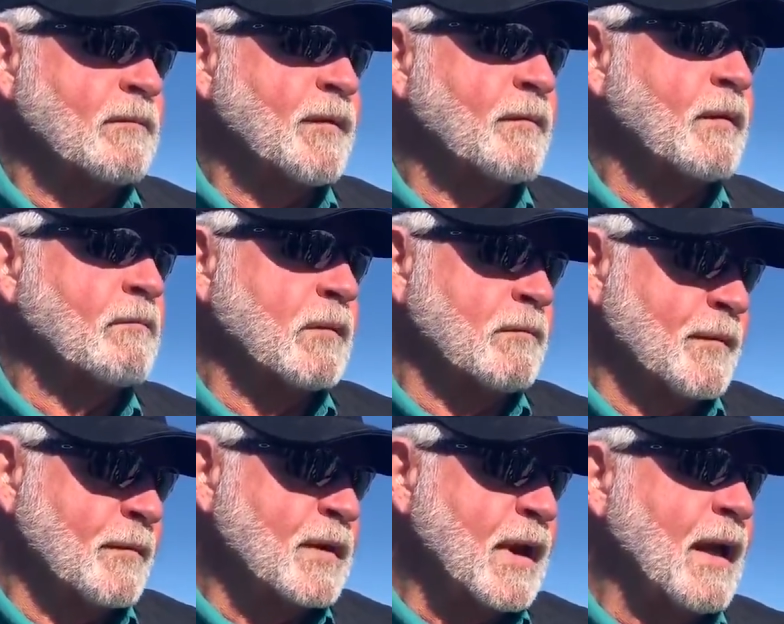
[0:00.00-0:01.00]

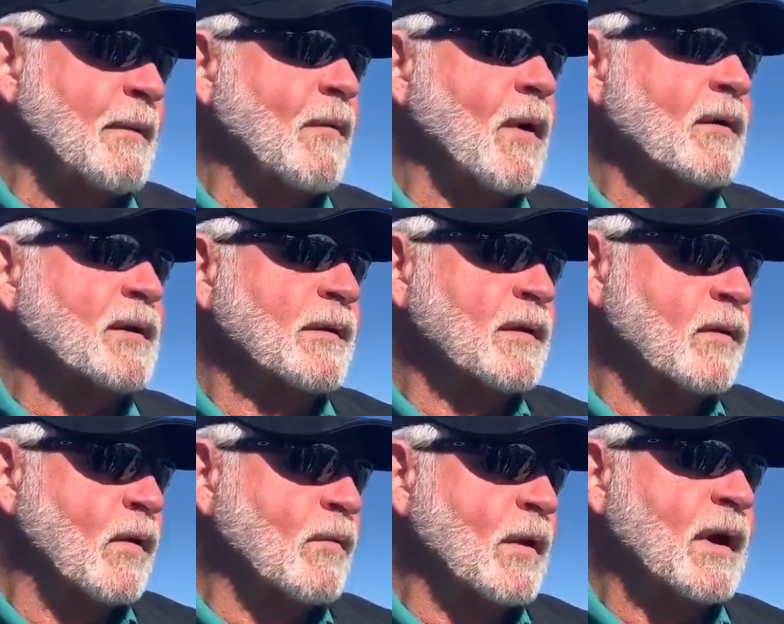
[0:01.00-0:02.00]
from the time he walked in the
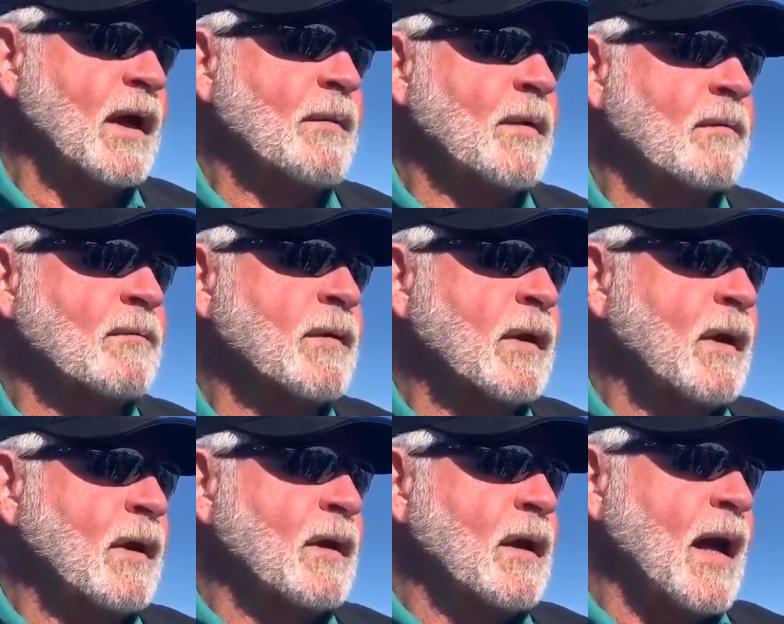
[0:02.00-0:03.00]
door, we had
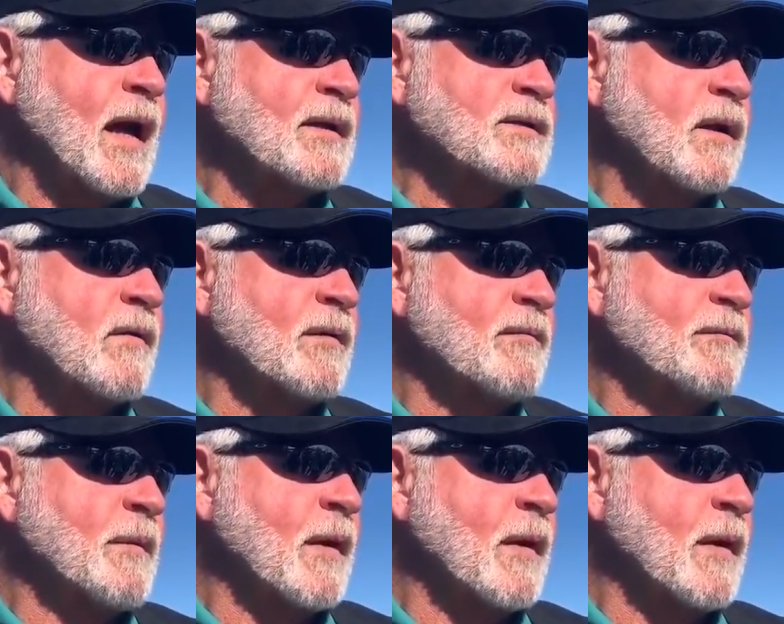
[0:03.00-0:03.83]
eyes on him,